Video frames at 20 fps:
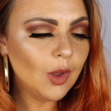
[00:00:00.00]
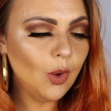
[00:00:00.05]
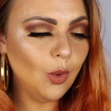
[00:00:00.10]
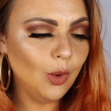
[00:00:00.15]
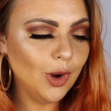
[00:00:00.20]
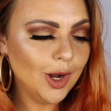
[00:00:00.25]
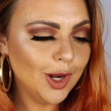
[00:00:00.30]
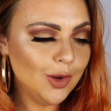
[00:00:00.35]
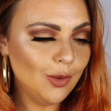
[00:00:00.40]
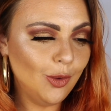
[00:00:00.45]

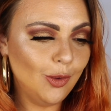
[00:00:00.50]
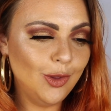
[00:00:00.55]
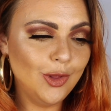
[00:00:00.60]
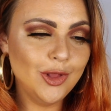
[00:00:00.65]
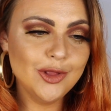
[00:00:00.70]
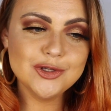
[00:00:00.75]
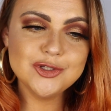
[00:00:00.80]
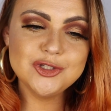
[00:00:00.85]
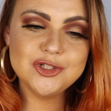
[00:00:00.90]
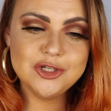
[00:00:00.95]
All in
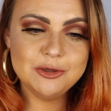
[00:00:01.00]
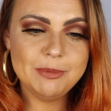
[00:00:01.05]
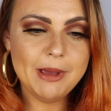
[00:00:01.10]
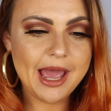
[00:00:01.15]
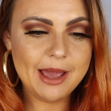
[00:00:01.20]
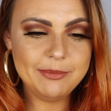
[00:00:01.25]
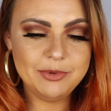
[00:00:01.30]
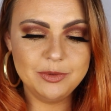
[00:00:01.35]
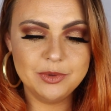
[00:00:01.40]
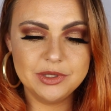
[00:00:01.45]
all, super
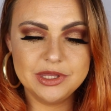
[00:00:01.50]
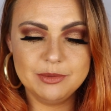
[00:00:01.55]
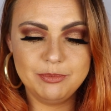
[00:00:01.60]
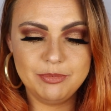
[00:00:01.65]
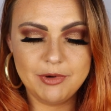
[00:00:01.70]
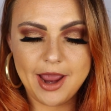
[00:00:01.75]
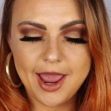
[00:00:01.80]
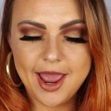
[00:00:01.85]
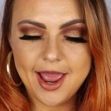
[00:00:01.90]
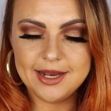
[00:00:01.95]
happy with the
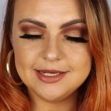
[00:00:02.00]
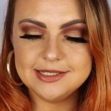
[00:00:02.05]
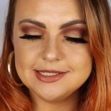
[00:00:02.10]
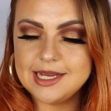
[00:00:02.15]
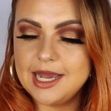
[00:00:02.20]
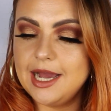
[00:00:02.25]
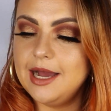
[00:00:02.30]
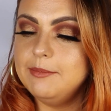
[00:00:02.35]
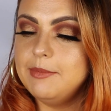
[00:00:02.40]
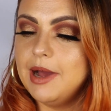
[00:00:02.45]
brand.
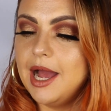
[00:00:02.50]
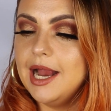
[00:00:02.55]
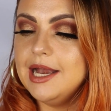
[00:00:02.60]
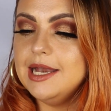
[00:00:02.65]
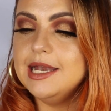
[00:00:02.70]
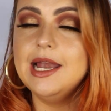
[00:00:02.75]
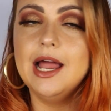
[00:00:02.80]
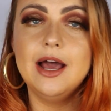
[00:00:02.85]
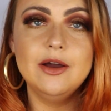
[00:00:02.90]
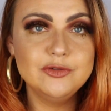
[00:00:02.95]

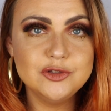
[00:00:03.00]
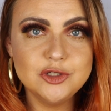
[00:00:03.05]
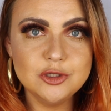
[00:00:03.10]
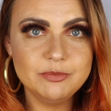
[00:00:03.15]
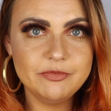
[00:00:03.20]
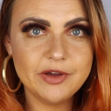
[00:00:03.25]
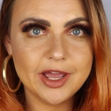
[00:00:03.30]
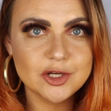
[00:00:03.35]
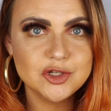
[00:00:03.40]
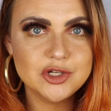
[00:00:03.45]
I love
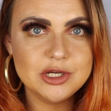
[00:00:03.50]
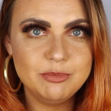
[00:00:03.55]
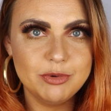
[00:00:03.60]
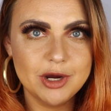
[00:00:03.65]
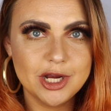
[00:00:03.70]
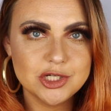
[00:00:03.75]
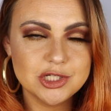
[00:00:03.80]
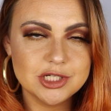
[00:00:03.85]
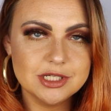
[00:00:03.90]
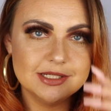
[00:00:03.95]
DUPE FACTORIE
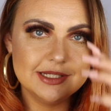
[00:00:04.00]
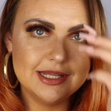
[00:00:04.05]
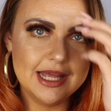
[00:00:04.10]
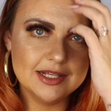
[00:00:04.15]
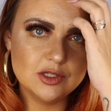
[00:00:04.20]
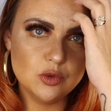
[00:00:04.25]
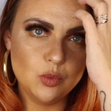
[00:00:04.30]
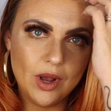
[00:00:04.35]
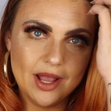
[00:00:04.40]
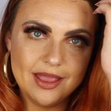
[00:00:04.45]
brushes.
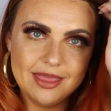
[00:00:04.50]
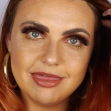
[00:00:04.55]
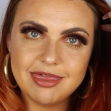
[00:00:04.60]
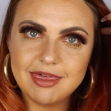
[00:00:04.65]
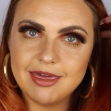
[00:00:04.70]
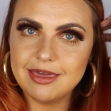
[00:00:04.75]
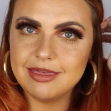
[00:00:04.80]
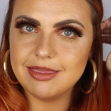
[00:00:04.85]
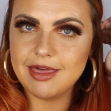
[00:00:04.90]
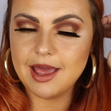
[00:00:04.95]
That's one
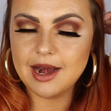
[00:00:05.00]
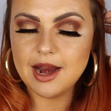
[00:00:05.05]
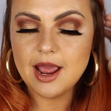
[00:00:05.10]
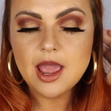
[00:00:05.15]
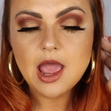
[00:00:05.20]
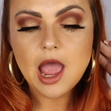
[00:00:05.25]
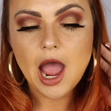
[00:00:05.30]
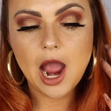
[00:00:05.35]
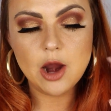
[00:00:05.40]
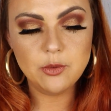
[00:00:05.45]
thing that
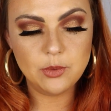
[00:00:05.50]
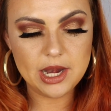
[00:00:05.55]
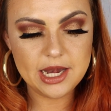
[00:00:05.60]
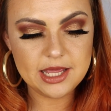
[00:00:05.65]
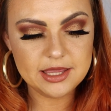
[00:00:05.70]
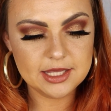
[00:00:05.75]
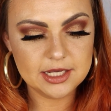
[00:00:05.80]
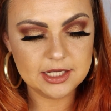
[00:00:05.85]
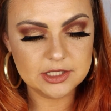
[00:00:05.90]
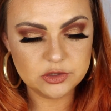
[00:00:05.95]
I
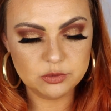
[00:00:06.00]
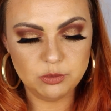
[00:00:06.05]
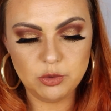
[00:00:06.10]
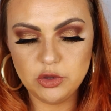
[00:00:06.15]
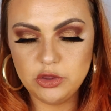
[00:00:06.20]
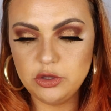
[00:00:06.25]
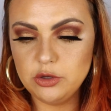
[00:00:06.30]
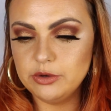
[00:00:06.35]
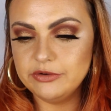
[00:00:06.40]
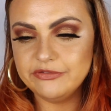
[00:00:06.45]
really think is
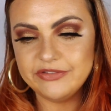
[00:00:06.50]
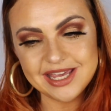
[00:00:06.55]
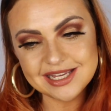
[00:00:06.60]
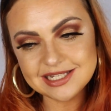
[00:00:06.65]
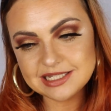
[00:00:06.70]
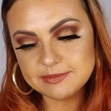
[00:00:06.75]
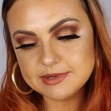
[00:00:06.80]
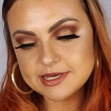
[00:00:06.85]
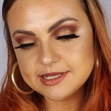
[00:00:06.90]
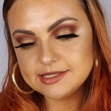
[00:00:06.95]
worth your
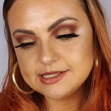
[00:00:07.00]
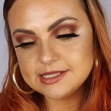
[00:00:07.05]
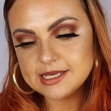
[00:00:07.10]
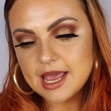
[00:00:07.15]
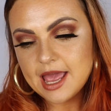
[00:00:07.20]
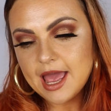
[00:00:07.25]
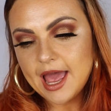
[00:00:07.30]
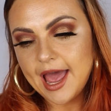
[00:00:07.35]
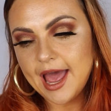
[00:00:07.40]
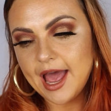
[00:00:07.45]
investment.
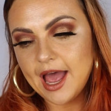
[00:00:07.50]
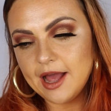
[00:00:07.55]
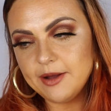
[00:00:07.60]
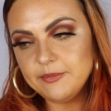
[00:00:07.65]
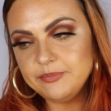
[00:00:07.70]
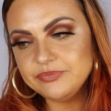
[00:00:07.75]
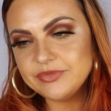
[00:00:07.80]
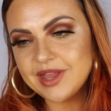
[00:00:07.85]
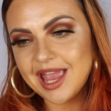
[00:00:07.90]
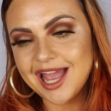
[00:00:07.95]

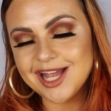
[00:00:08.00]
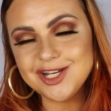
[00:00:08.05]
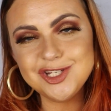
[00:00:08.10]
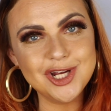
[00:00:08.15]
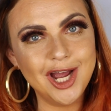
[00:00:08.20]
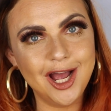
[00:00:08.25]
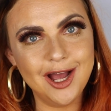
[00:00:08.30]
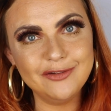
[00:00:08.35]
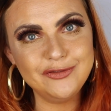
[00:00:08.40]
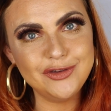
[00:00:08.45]
And
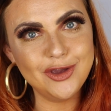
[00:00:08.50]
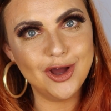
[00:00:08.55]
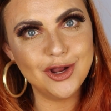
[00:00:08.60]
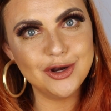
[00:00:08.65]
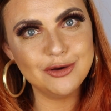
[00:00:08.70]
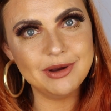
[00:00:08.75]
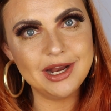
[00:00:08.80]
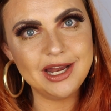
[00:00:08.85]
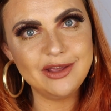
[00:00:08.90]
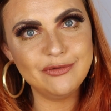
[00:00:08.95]
yeah, if you aren't
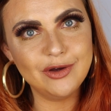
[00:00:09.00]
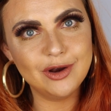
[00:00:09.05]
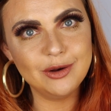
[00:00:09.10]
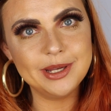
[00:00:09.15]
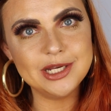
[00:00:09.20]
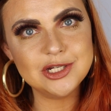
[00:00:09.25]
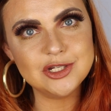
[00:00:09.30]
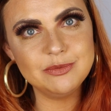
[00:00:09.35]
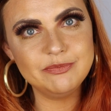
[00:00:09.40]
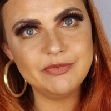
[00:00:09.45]
already
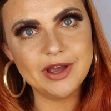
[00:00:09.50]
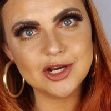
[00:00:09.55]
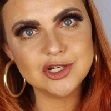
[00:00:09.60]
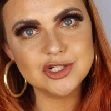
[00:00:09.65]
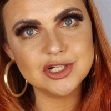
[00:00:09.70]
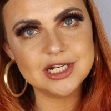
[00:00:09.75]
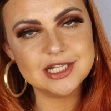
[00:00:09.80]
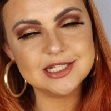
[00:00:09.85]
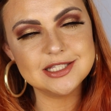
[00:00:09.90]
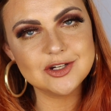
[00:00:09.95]
following DUPE
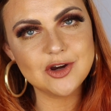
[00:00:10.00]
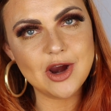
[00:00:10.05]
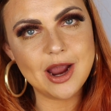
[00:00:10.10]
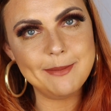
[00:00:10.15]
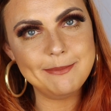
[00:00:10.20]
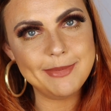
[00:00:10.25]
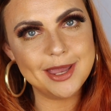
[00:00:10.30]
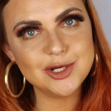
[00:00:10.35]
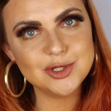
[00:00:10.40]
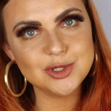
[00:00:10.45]
FACTORIE on
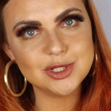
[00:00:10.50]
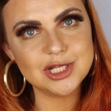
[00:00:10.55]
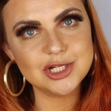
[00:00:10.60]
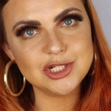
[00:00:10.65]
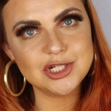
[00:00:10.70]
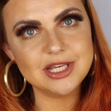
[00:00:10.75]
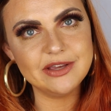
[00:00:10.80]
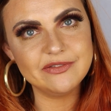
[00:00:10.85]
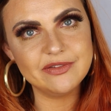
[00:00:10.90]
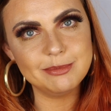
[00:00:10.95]
Instagram, make sure that
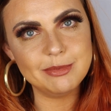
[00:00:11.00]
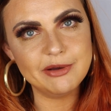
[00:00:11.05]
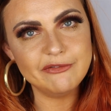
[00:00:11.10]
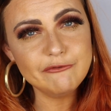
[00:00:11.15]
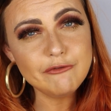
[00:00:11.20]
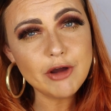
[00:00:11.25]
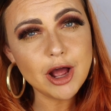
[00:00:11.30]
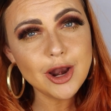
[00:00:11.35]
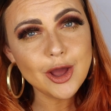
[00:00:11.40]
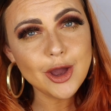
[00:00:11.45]
you give them a
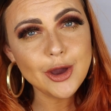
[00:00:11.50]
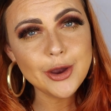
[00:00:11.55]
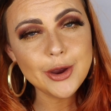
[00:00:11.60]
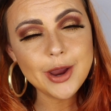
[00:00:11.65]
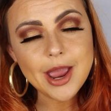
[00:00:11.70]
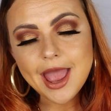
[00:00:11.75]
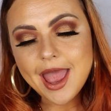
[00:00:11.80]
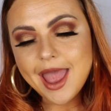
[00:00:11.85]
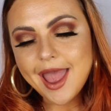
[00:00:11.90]
follow.